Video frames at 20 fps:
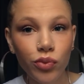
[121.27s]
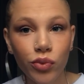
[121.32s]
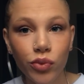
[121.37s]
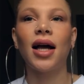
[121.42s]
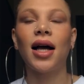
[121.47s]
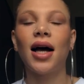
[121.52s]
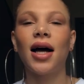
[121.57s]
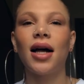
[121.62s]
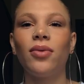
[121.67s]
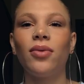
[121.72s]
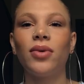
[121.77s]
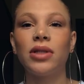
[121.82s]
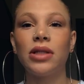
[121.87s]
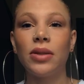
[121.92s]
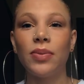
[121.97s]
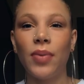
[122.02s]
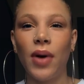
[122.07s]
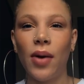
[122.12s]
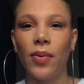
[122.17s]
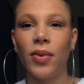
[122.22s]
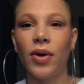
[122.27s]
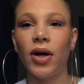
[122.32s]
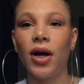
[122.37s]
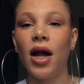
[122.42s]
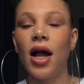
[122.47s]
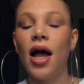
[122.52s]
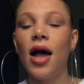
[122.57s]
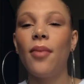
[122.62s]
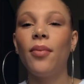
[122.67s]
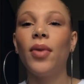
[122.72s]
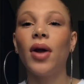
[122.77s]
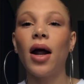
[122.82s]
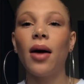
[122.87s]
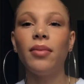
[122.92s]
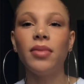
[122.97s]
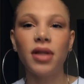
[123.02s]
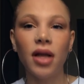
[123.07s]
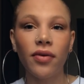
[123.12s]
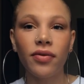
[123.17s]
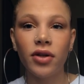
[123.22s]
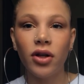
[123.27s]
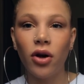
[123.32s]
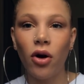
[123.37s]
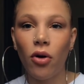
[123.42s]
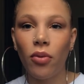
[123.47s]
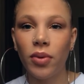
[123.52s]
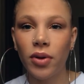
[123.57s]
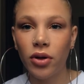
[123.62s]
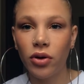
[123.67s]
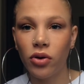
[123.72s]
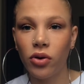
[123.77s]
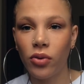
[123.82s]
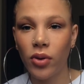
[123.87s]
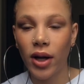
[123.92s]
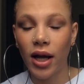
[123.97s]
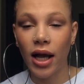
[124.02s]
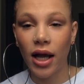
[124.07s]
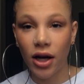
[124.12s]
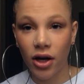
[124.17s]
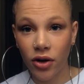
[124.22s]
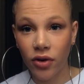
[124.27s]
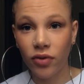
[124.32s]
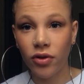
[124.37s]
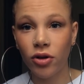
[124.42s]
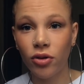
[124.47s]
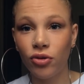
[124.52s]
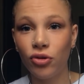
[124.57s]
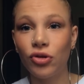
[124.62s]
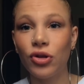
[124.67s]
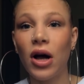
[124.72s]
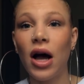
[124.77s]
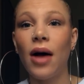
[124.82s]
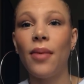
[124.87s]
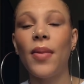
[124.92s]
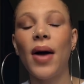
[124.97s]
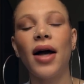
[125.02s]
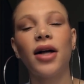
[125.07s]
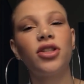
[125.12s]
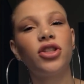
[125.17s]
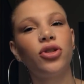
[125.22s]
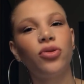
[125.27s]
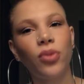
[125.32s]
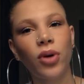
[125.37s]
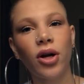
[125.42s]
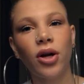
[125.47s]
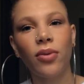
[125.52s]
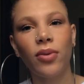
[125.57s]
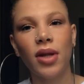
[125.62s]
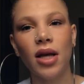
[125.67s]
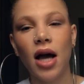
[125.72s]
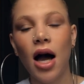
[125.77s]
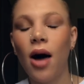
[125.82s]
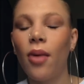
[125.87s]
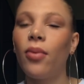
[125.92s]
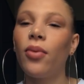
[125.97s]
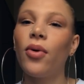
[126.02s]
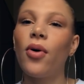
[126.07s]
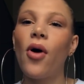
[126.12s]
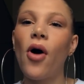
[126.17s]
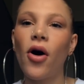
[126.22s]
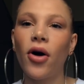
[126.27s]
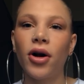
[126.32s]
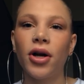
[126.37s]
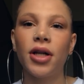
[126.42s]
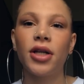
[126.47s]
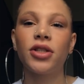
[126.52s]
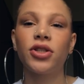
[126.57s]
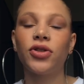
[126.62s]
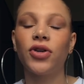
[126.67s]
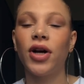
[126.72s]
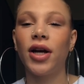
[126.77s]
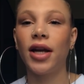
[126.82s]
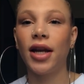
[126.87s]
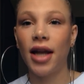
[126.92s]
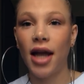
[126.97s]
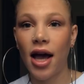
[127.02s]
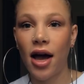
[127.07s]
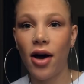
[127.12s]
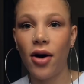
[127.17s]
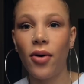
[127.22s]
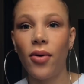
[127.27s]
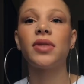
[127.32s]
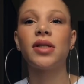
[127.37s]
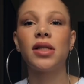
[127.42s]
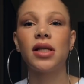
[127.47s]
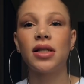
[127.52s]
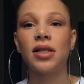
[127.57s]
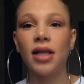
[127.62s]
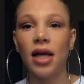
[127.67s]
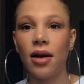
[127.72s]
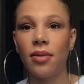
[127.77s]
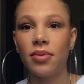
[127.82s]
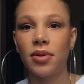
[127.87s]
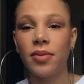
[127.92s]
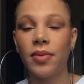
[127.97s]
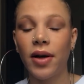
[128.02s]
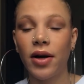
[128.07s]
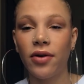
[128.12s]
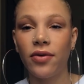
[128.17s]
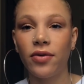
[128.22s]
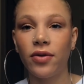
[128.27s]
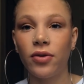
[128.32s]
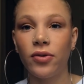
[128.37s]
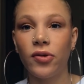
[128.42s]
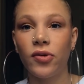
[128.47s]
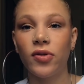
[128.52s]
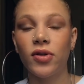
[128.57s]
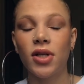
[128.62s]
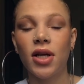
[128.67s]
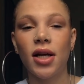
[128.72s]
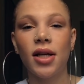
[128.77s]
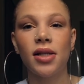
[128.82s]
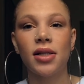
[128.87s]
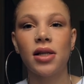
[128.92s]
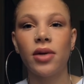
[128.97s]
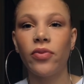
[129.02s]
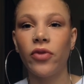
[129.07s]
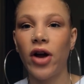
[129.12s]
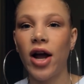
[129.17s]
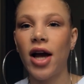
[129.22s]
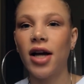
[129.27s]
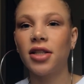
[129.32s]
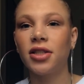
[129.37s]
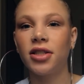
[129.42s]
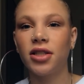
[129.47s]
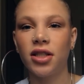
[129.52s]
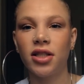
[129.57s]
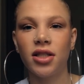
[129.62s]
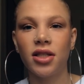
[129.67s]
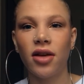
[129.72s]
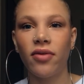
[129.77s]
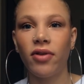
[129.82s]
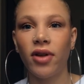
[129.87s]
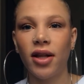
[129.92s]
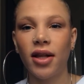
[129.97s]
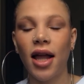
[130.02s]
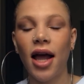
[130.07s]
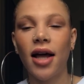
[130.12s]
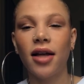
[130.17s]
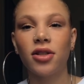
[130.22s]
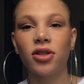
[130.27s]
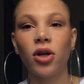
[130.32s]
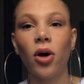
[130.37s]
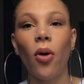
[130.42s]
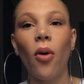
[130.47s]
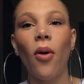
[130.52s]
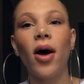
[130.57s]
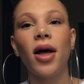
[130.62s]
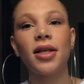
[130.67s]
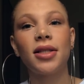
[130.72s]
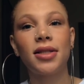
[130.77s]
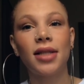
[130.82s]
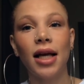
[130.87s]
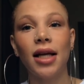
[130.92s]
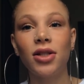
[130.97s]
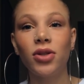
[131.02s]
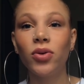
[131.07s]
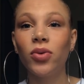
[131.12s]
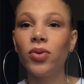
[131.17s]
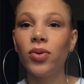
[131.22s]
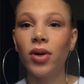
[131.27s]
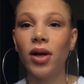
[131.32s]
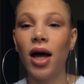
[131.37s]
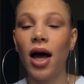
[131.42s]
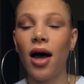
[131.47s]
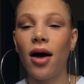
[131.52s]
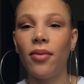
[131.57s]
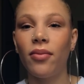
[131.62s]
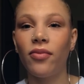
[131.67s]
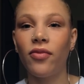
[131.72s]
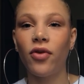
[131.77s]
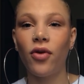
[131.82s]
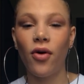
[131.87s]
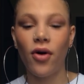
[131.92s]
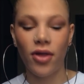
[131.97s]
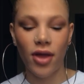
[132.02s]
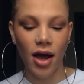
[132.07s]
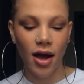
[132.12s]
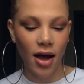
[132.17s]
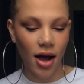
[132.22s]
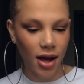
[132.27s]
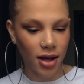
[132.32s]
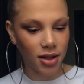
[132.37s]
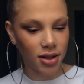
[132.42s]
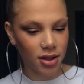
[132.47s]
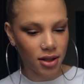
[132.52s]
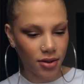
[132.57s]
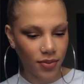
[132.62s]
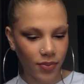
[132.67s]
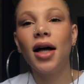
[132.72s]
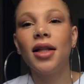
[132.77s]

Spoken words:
That of was a bummer, but I'm definitely open to doing interviews. I'm actually working with a couple artists right now to set up some interviews and some reactions and stuff like that. So stay tuned for all that, guys.